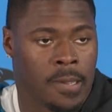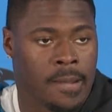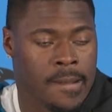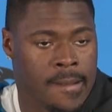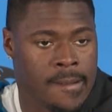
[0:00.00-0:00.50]

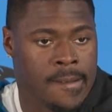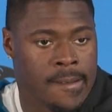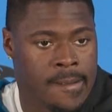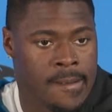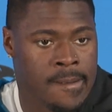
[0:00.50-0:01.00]
Dom
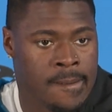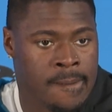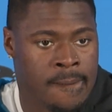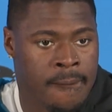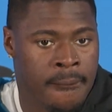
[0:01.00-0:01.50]
bring to this
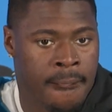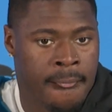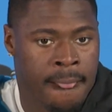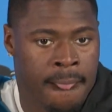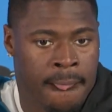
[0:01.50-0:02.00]
group,
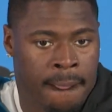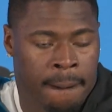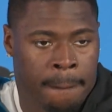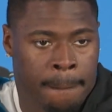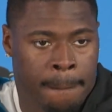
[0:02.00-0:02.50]
and has he talked